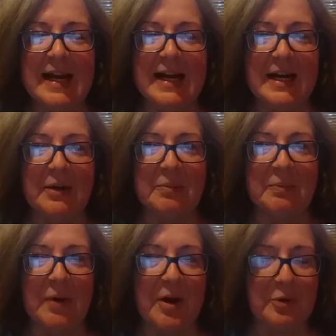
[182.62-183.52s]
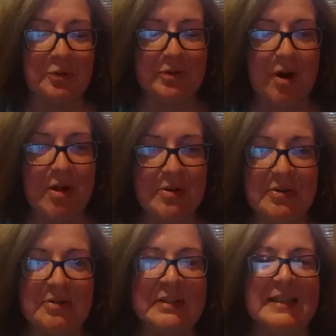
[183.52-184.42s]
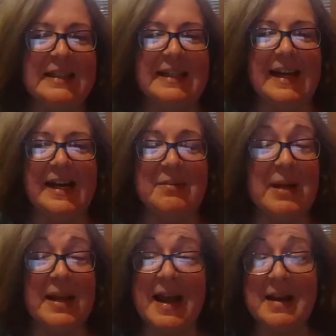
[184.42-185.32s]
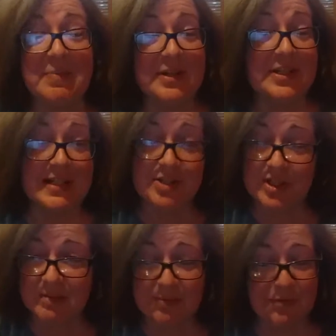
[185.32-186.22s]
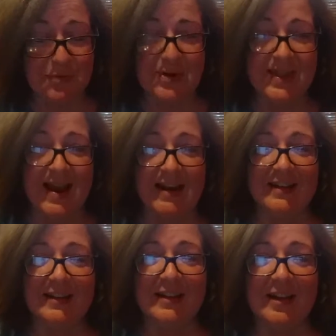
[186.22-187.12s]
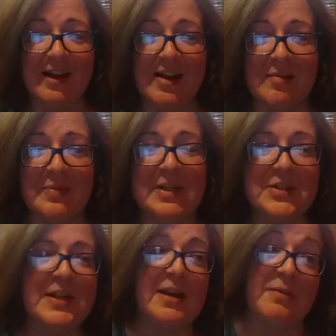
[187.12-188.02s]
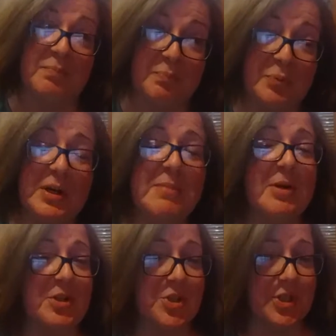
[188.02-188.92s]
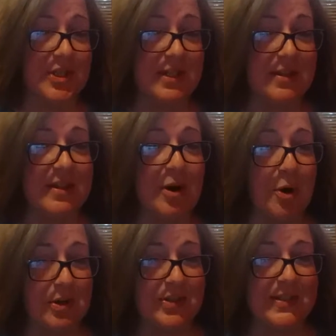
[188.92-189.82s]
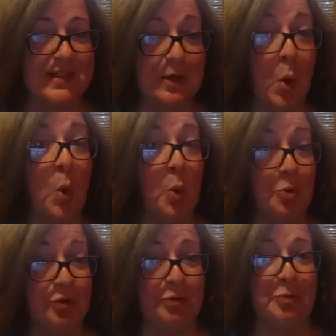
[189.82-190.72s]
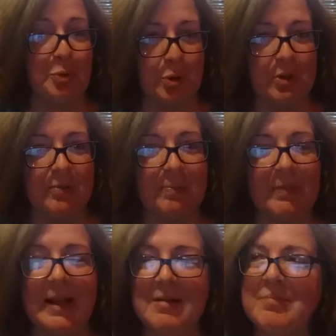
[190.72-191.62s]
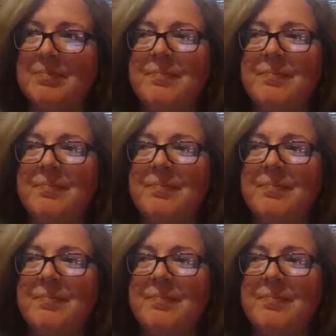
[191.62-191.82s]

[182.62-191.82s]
honor scholar, and I had been teaching before that because I pretty much did the artist thing old school, like